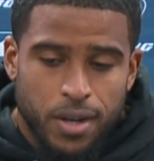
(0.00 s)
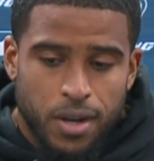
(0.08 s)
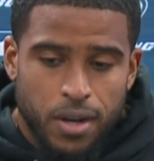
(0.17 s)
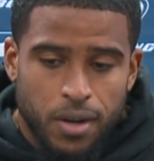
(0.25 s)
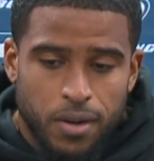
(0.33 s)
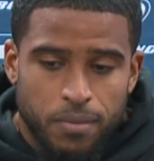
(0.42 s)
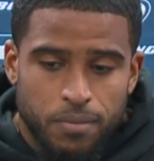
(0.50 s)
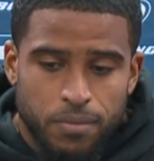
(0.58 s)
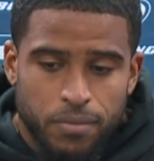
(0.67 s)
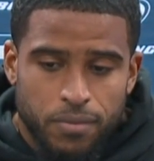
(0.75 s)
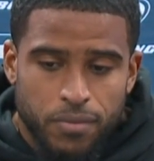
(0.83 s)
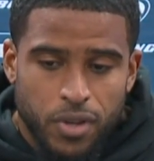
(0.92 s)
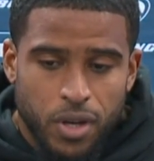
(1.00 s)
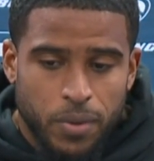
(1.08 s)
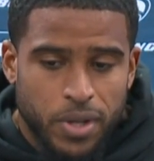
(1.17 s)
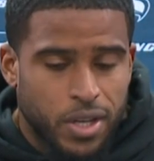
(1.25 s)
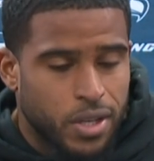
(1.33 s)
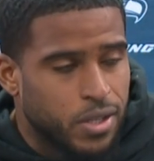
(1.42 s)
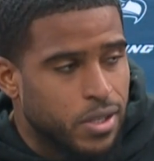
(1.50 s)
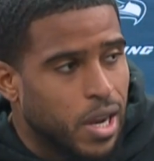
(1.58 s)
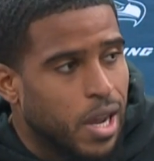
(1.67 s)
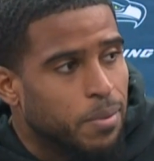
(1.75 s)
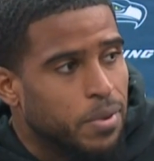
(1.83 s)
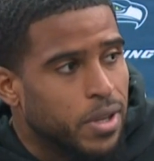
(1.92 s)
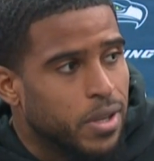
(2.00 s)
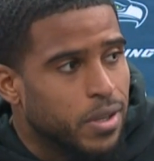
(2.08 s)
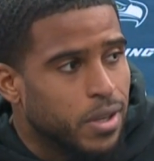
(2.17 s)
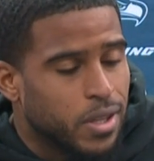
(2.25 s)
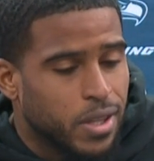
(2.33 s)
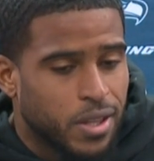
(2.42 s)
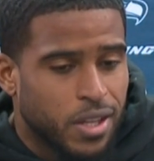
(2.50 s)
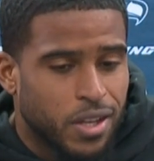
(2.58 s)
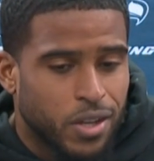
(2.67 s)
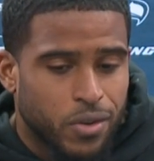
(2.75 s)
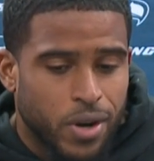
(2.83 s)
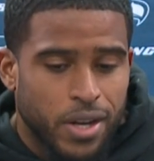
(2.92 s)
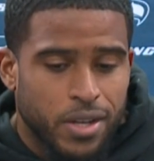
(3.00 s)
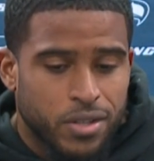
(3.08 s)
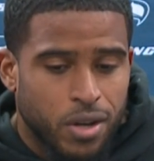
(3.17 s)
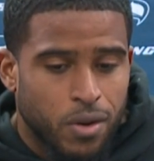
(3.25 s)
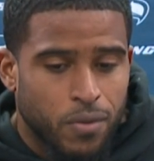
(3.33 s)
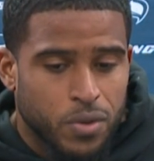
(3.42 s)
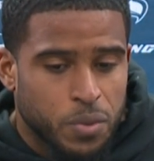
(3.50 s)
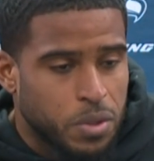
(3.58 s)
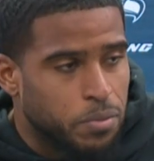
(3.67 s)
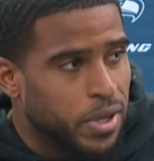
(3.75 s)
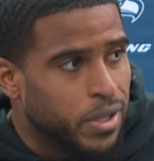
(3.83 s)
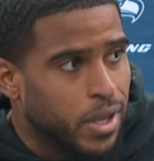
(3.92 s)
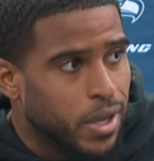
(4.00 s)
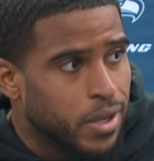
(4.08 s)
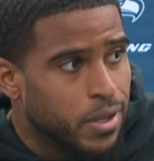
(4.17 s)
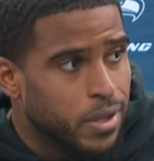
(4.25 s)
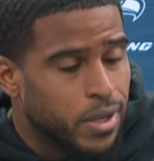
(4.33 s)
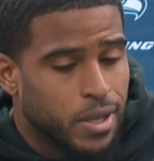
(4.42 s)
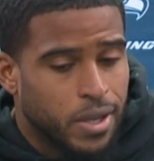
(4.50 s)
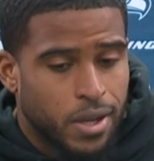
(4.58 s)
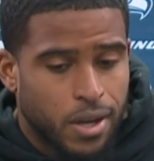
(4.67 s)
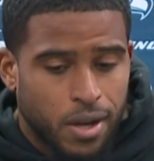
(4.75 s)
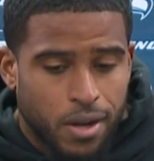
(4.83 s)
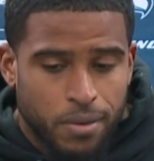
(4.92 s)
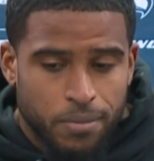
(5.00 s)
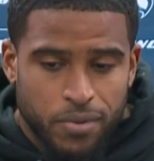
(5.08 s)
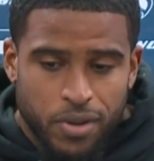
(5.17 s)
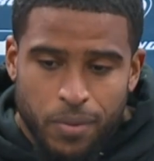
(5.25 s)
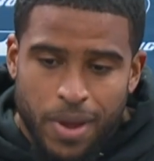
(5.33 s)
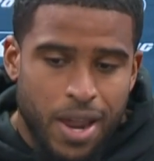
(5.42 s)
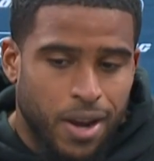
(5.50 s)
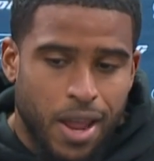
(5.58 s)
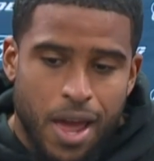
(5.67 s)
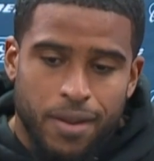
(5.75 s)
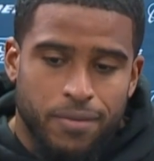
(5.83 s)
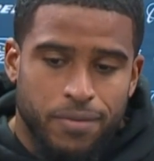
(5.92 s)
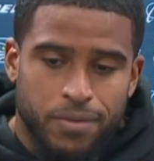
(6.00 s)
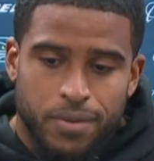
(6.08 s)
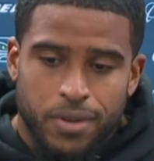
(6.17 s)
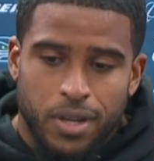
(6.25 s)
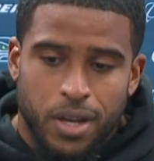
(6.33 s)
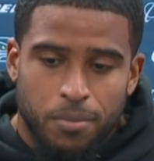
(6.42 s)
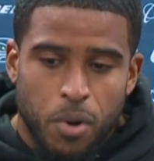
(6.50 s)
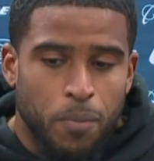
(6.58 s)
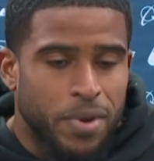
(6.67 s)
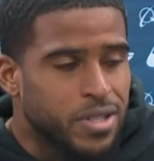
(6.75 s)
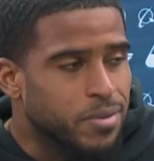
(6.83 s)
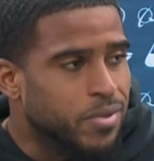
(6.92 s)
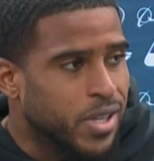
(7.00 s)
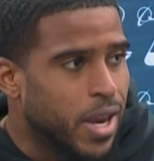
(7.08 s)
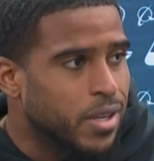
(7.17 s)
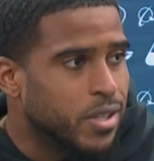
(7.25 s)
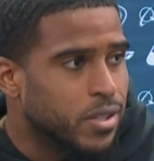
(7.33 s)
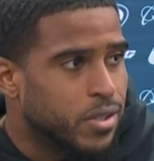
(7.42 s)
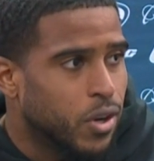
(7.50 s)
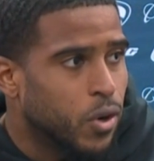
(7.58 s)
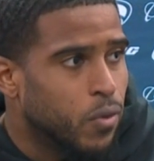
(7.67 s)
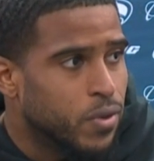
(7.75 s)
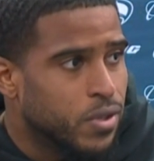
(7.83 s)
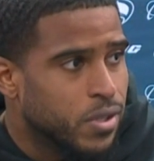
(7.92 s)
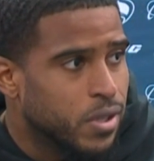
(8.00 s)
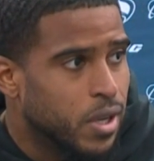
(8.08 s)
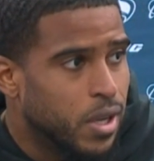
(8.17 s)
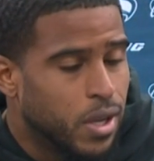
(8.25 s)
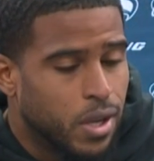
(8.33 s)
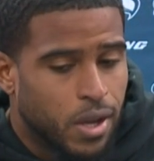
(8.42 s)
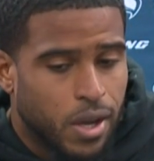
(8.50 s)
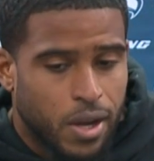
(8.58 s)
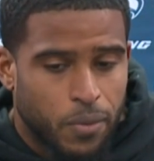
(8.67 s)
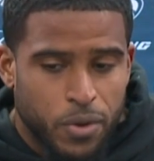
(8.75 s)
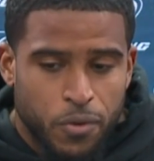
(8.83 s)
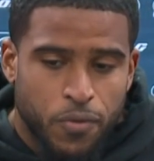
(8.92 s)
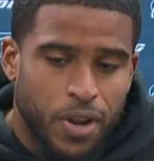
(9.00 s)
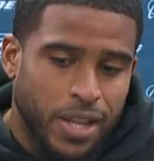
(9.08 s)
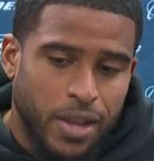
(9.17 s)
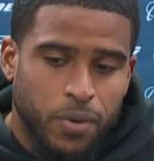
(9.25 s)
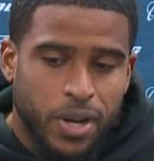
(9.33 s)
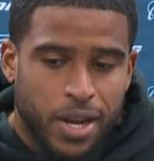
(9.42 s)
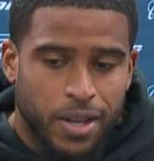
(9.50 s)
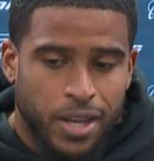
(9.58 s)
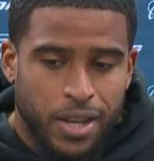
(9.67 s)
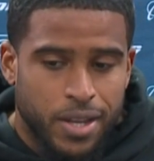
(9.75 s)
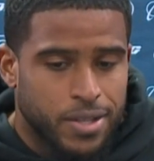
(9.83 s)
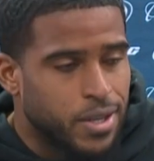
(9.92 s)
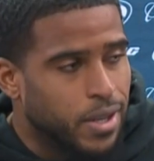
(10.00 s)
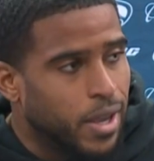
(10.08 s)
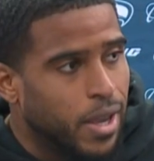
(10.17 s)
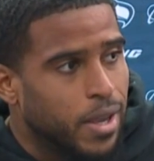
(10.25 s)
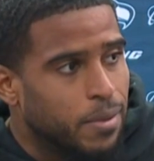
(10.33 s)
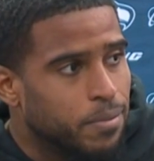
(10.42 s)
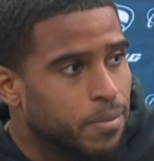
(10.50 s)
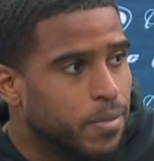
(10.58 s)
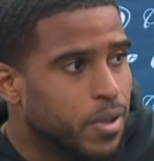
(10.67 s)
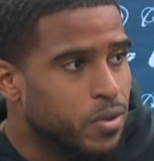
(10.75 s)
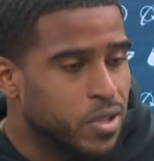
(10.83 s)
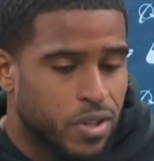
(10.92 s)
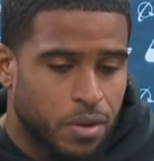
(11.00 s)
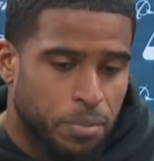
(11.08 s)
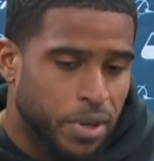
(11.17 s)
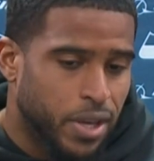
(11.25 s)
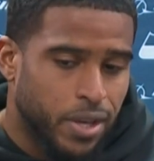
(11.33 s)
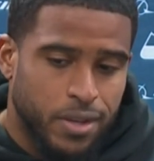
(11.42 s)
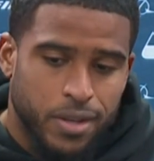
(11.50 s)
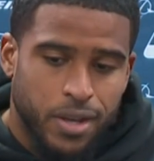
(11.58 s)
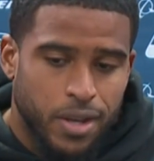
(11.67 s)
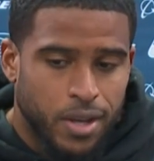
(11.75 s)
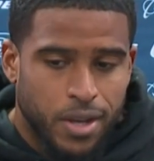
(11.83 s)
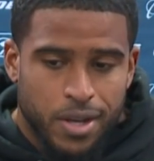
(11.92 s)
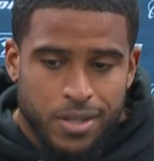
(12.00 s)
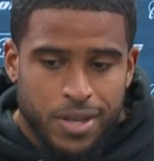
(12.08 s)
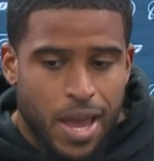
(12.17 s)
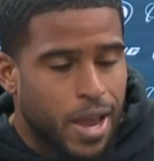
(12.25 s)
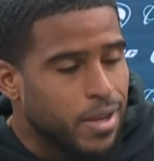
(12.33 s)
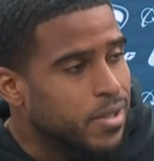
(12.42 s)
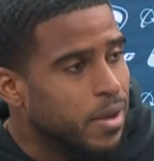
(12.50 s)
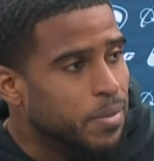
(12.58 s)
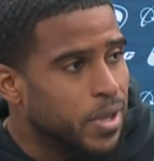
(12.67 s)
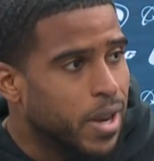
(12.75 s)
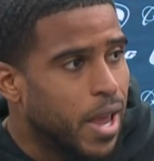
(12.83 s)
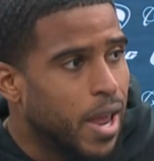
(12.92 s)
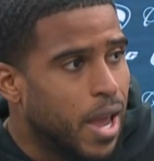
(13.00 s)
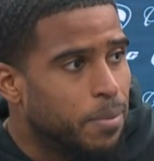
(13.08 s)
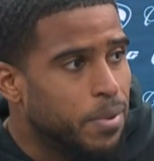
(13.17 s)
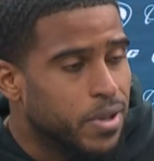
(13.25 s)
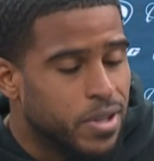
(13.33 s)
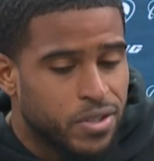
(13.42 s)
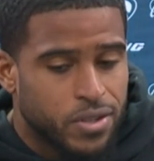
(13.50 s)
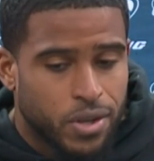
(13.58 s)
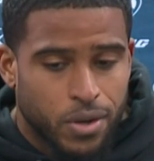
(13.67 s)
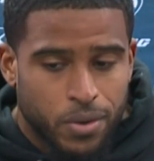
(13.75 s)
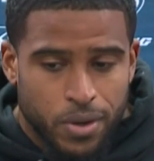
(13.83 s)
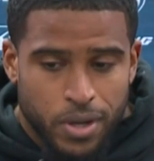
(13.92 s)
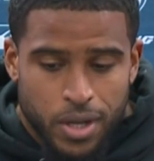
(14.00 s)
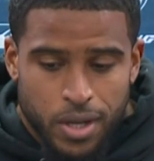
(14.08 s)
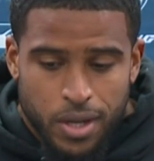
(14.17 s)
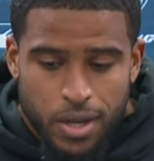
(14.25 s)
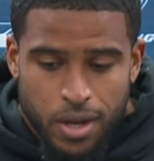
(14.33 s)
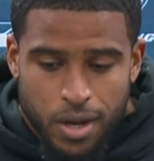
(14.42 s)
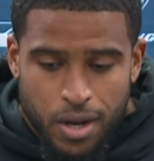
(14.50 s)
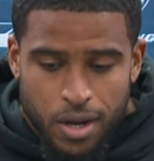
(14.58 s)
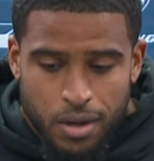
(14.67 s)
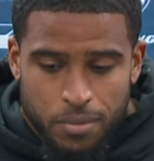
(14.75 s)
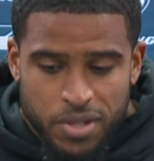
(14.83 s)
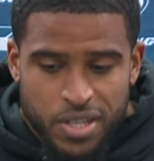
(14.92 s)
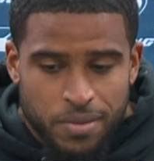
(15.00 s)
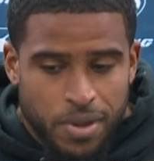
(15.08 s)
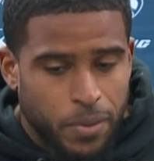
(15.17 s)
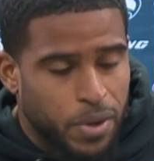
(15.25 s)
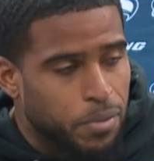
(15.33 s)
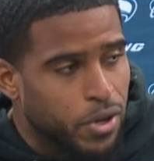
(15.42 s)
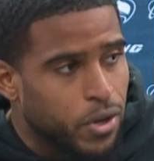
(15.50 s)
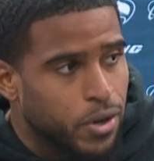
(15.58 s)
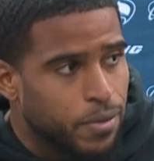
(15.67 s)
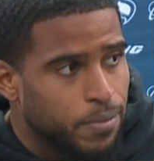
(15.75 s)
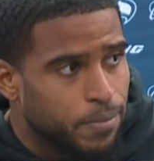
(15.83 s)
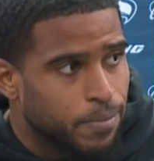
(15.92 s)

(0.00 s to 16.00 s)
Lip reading: you know, we did a good job. And then I think the creating the turnovers was a big thing. You know, we had a lot of momentum changing turnovers when you felt like they were kind of getting into the game. It was either a pick, a sack, something that happened. And so it's something that we could build on.